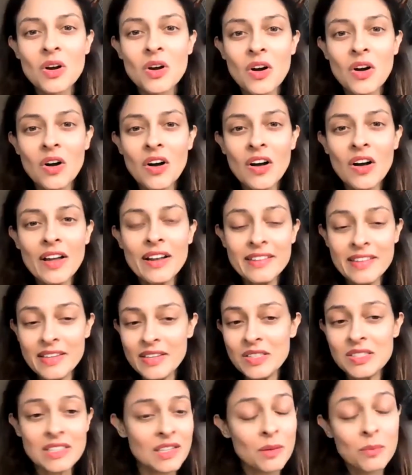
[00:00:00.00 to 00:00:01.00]
on
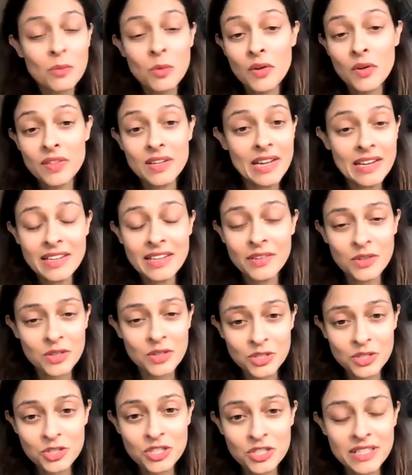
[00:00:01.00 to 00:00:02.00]
this, I think more than any other
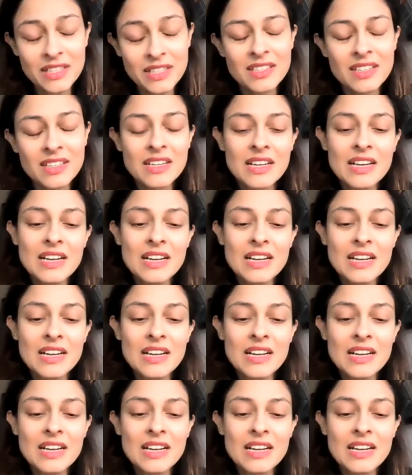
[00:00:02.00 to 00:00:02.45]
country.